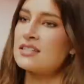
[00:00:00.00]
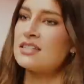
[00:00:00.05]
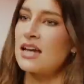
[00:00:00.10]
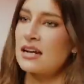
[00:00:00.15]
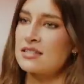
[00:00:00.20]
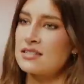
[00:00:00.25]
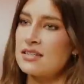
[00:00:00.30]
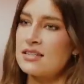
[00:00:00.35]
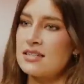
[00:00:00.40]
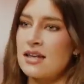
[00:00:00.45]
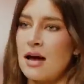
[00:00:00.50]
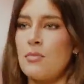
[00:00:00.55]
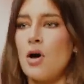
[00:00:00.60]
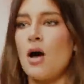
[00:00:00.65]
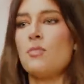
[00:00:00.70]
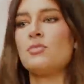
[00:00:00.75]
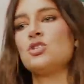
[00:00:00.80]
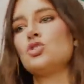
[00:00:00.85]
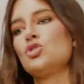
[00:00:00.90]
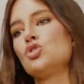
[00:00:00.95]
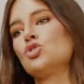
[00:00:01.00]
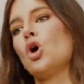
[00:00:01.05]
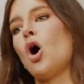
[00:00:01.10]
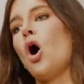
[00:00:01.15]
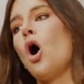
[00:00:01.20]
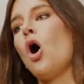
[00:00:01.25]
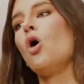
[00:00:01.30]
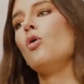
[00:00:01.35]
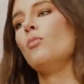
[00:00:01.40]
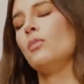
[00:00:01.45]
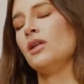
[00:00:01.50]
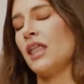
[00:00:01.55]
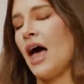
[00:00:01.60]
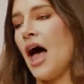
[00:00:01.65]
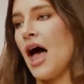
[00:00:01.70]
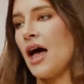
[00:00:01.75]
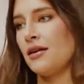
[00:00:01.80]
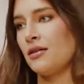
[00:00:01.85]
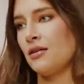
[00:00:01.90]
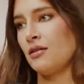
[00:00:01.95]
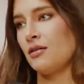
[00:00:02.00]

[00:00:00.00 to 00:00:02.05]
sexy stepmom is so millen.